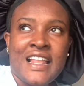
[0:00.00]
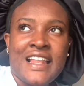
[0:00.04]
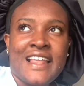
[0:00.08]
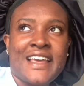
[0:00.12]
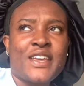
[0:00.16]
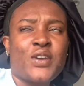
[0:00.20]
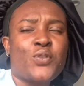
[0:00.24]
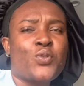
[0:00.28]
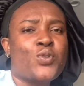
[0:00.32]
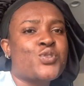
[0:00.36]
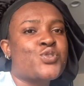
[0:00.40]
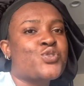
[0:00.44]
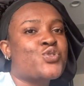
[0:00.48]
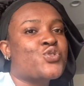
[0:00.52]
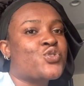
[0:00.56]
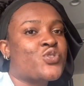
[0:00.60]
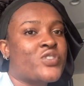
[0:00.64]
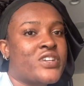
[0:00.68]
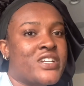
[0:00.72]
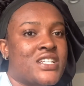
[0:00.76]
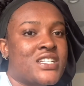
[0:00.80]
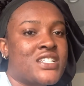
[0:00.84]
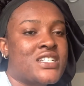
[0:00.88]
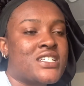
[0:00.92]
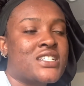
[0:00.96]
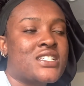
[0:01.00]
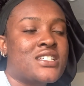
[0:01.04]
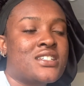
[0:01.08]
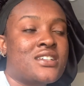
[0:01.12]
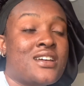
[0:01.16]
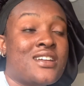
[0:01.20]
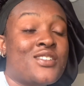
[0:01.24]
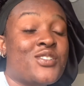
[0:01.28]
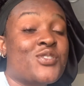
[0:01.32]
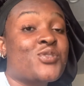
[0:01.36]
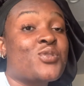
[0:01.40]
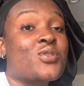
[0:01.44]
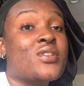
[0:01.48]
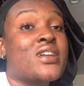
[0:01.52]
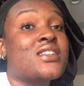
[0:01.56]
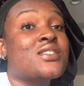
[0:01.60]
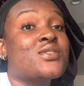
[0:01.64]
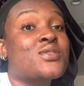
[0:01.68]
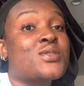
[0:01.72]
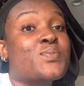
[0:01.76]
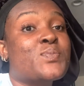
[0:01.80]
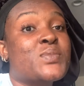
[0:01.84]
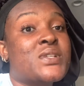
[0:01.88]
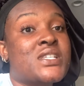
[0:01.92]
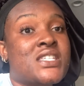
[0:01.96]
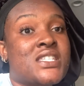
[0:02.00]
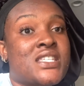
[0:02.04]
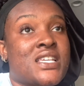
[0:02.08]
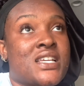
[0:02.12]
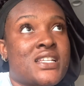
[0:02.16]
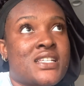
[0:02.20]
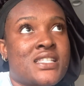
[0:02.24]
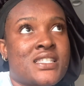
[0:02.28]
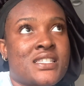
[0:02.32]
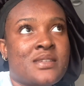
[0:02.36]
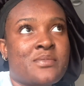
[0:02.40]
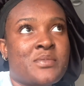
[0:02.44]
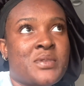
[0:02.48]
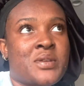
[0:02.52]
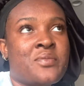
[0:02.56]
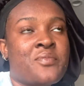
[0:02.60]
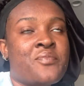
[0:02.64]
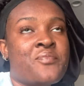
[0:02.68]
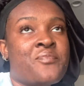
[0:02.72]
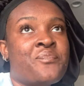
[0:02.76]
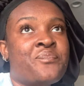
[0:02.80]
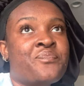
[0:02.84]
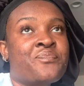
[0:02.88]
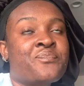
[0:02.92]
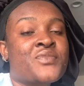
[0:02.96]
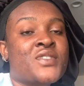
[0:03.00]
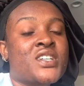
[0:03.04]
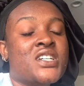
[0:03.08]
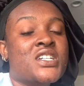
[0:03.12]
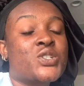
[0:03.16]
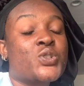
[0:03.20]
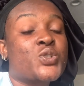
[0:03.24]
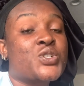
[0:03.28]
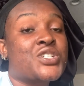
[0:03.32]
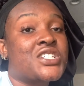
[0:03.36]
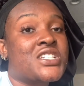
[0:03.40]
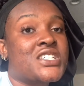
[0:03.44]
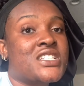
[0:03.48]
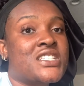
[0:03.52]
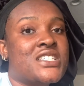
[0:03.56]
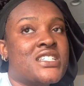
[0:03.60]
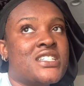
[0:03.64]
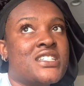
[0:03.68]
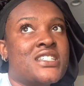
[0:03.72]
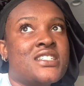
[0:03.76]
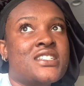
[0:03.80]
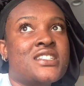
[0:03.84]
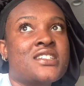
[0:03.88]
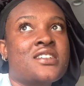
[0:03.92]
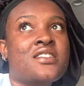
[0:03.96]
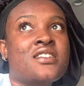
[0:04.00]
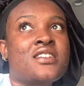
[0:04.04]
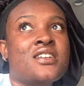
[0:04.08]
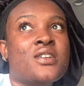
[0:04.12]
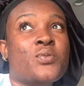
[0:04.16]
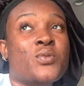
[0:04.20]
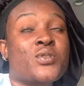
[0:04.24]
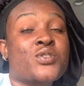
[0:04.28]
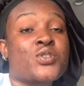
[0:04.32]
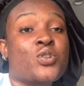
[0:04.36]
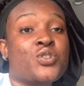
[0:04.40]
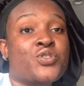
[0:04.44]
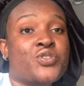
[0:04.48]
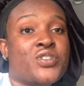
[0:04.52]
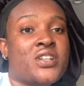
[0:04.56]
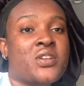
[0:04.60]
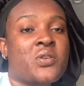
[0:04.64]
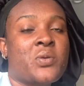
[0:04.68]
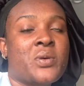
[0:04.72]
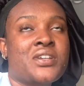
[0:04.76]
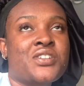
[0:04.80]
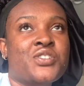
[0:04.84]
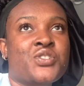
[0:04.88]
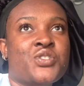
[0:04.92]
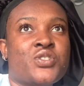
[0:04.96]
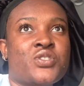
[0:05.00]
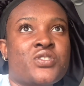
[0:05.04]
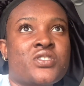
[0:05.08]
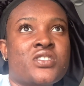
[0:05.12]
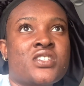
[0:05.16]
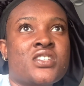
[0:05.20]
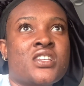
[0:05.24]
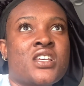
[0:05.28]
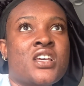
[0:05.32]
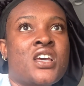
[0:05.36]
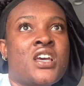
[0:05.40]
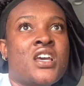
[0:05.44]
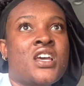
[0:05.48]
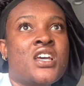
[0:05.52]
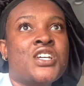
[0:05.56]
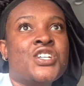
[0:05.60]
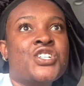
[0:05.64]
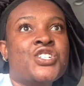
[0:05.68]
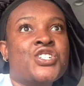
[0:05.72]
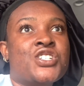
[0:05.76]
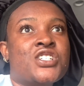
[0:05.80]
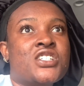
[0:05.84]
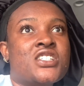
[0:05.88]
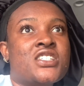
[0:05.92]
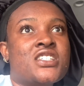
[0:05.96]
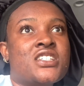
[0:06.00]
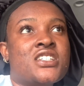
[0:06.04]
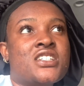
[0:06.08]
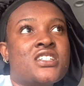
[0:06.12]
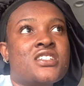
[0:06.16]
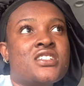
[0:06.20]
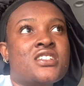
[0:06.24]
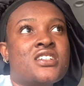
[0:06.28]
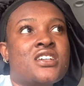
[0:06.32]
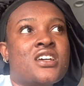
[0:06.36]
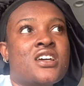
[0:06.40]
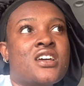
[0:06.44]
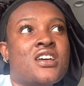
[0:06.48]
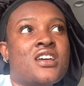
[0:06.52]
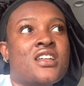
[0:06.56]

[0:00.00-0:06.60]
Like, it was strange. I just told her to please send it to me, so she did. It was 100 questions she did.